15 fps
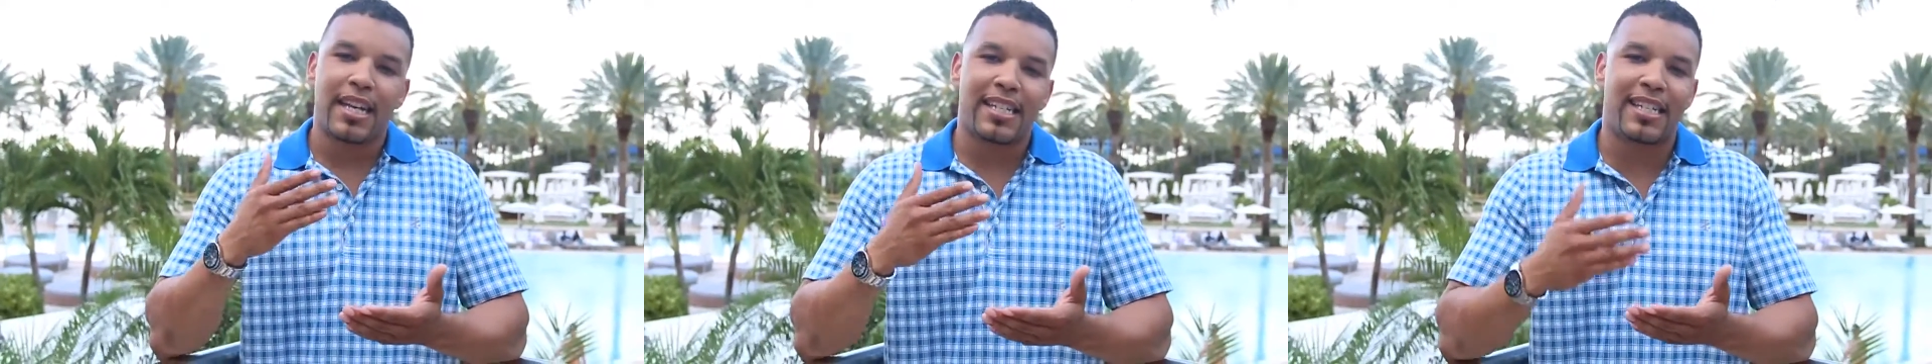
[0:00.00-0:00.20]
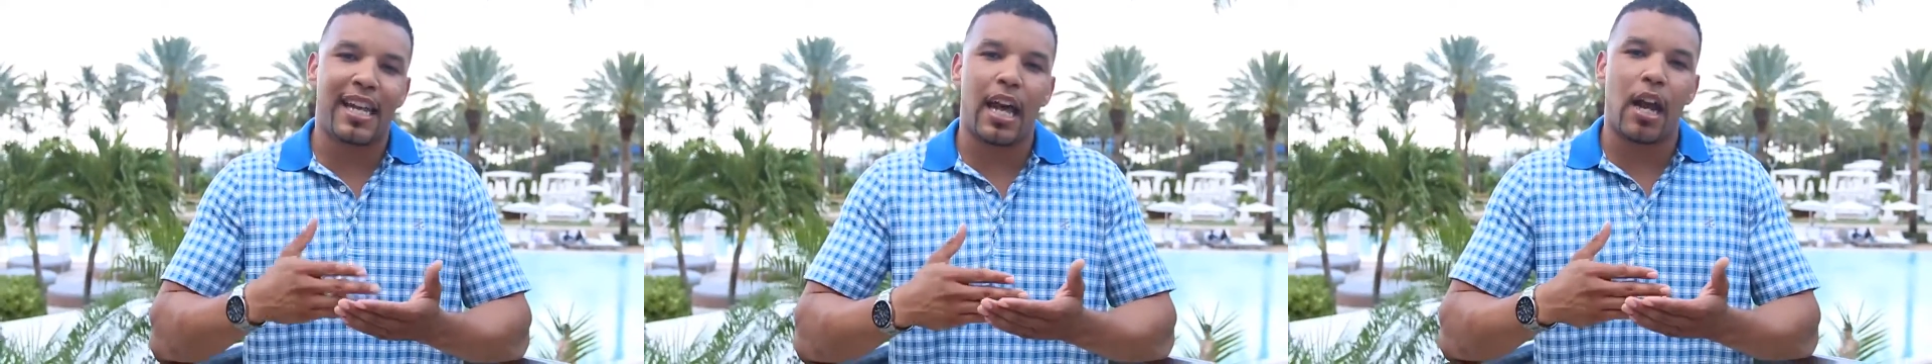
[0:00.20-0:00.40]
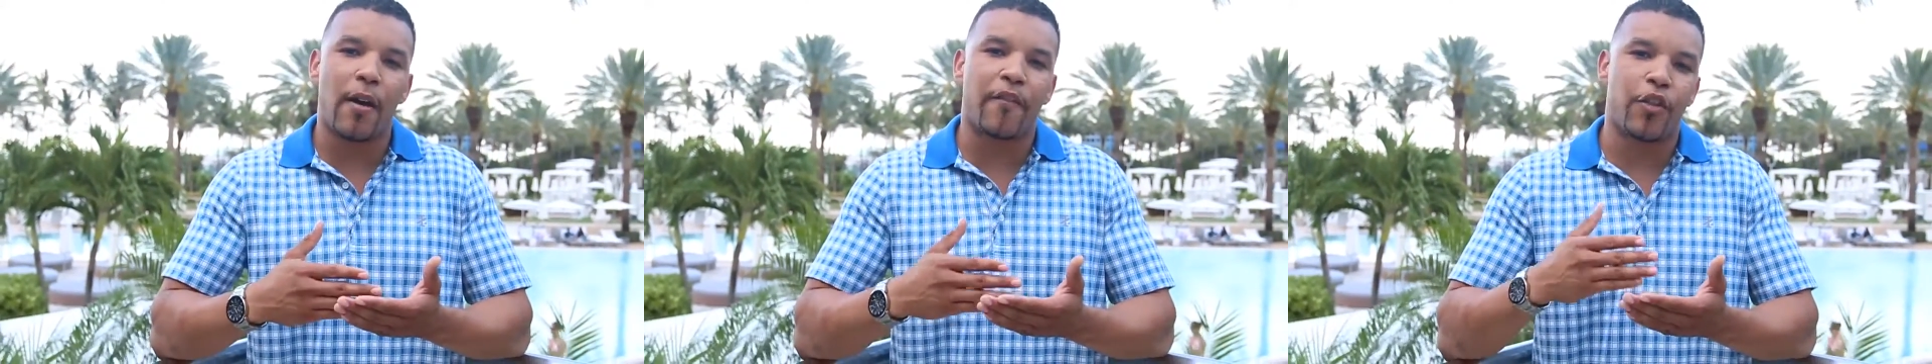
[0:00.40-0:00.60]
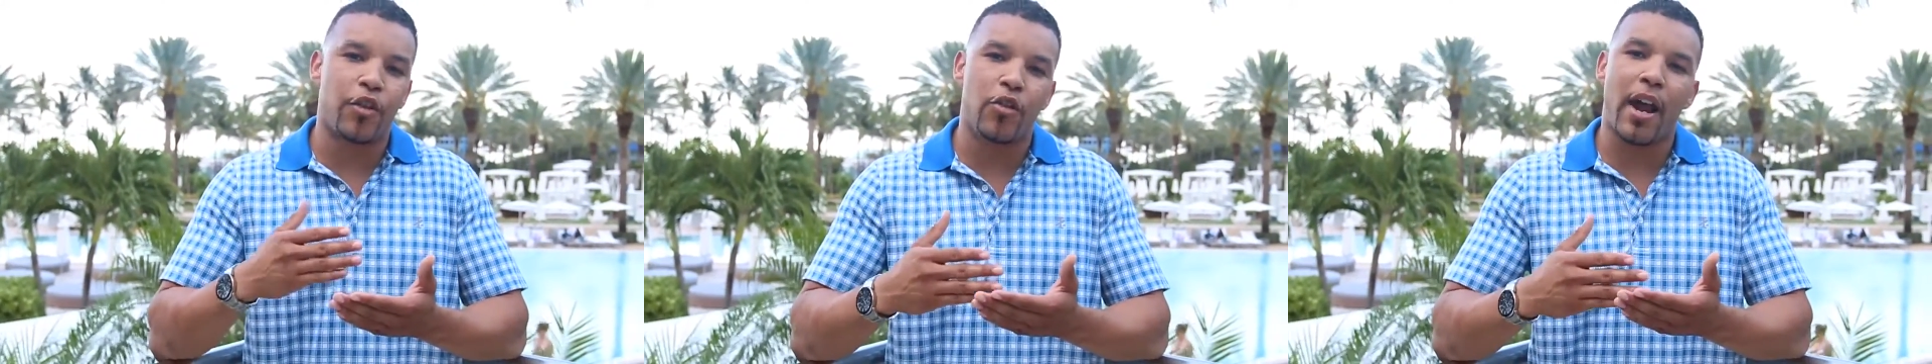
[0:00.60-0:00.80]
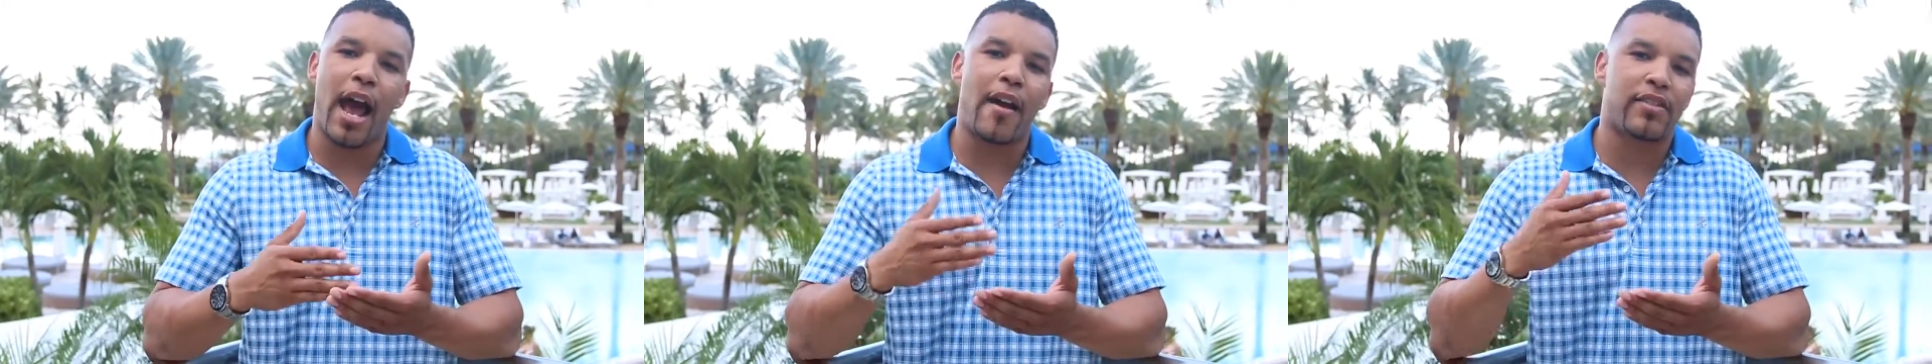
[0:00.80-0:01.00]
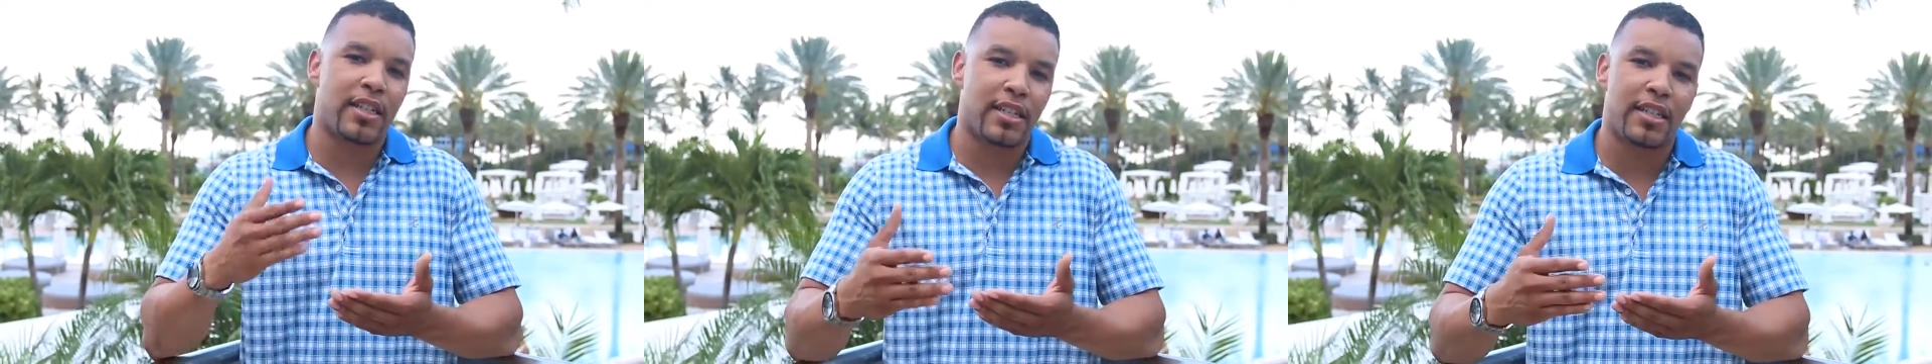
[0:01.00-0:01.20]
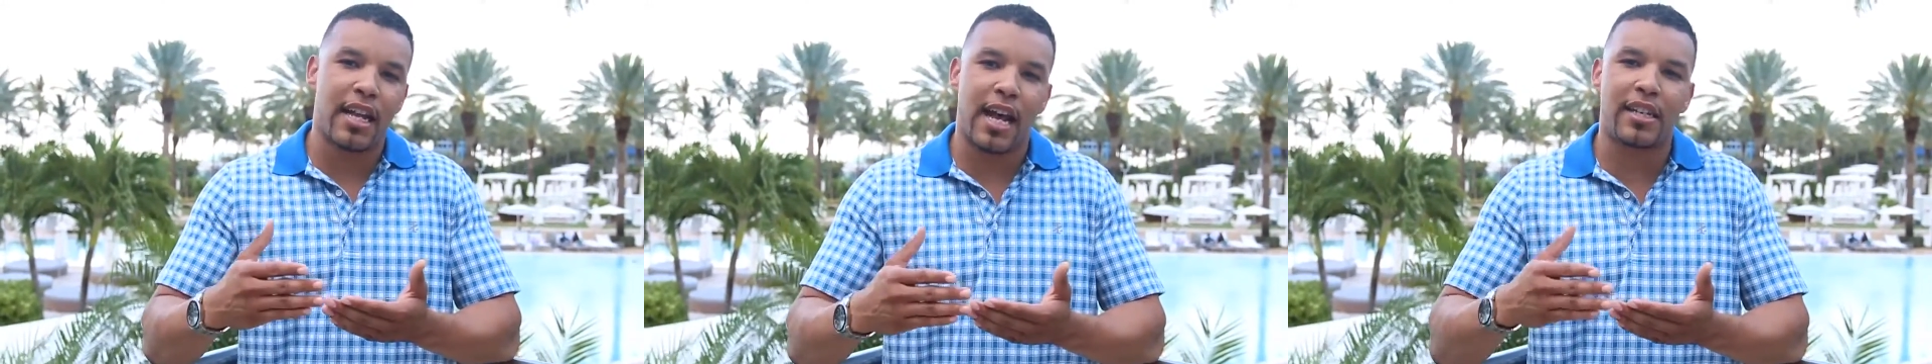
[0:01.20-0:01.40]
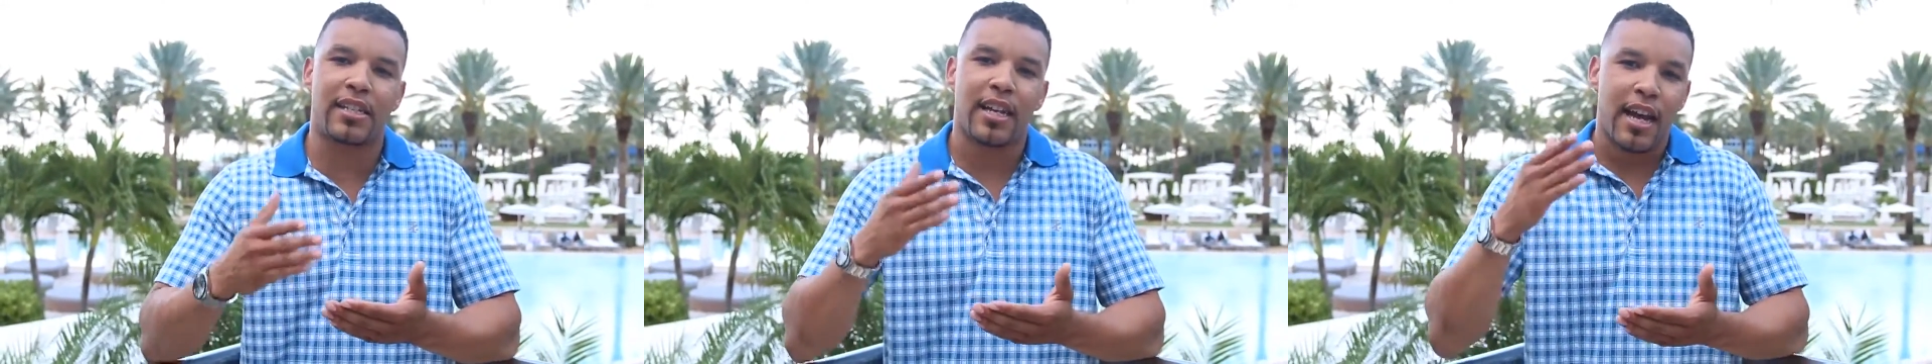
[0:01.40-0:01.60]
set up for you to have
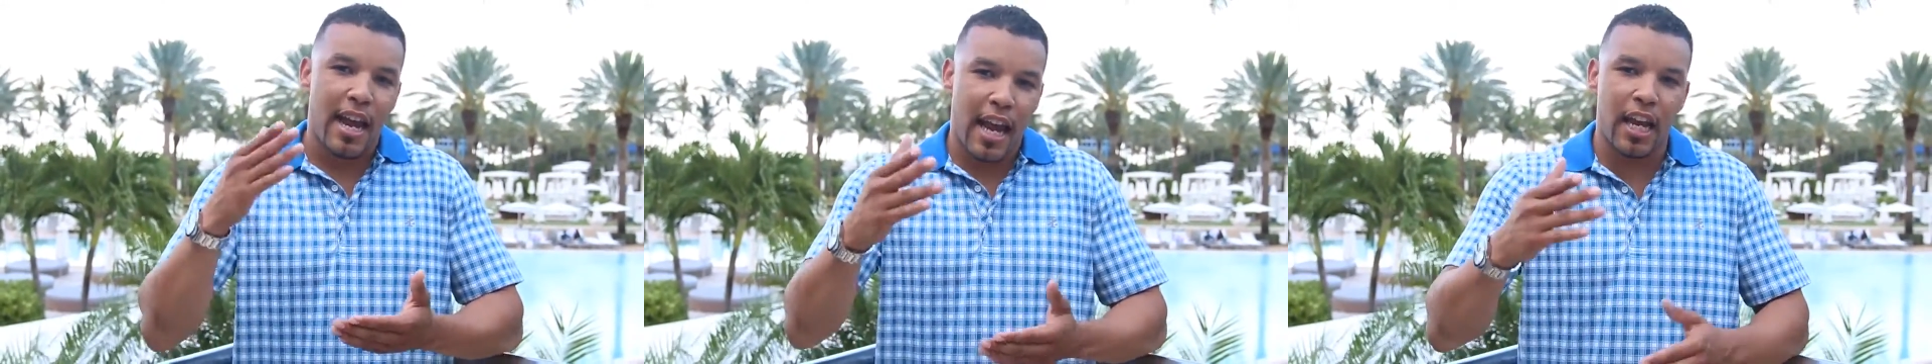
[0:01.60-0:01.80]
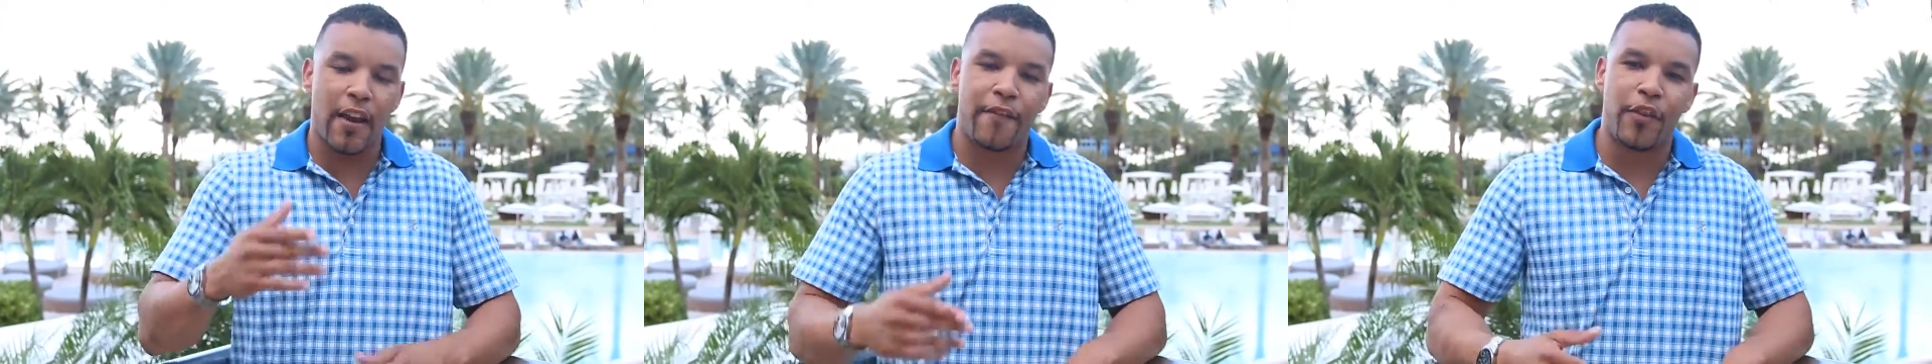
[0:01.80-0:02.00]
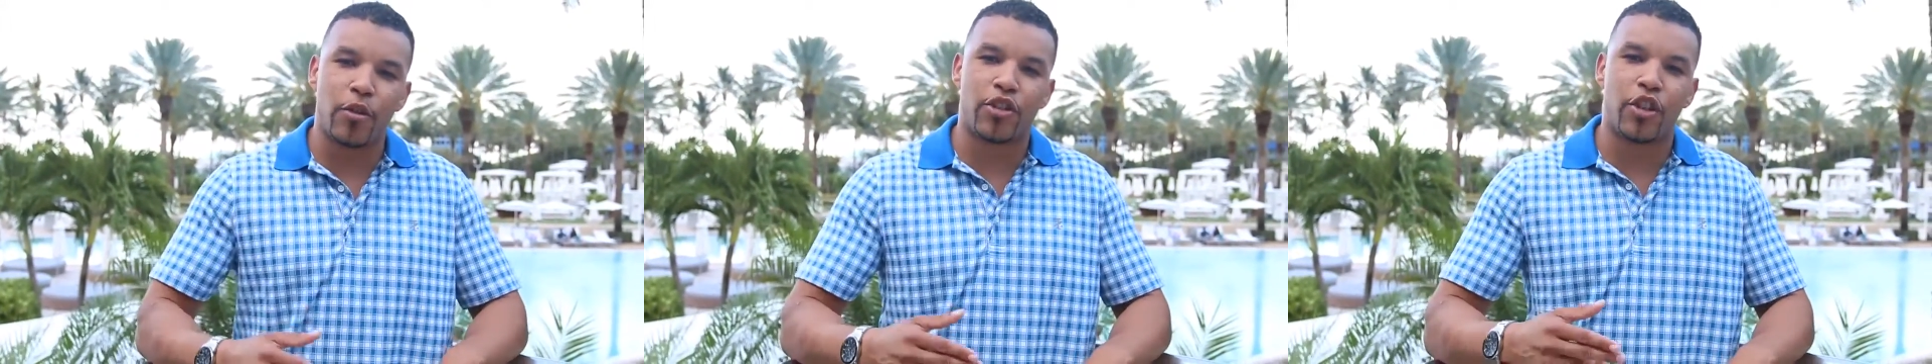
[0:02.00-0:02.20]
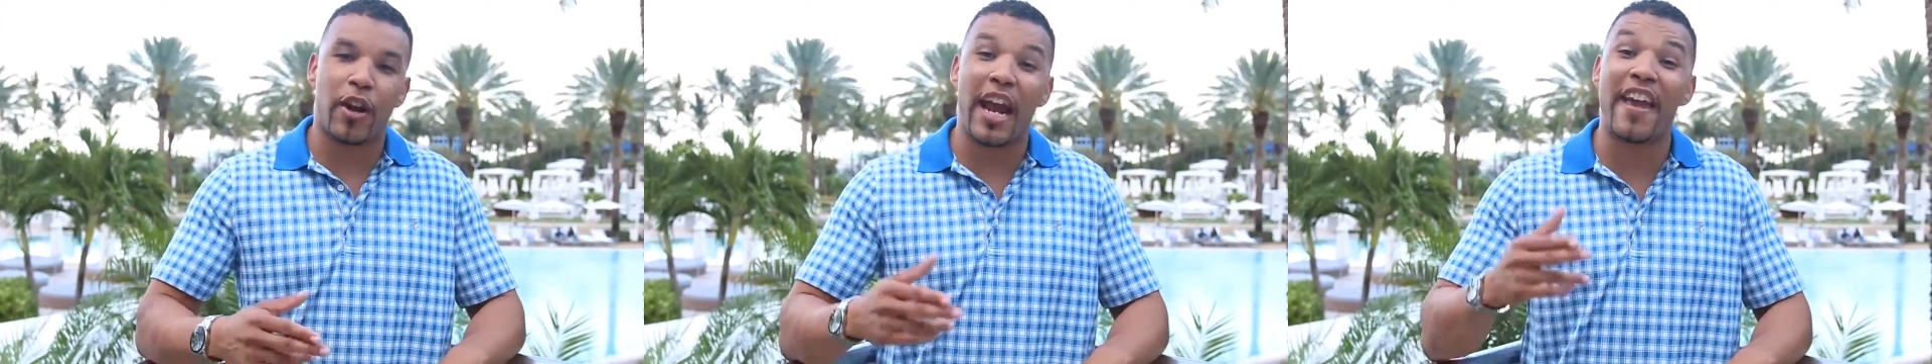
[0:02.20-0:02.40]
success in the future,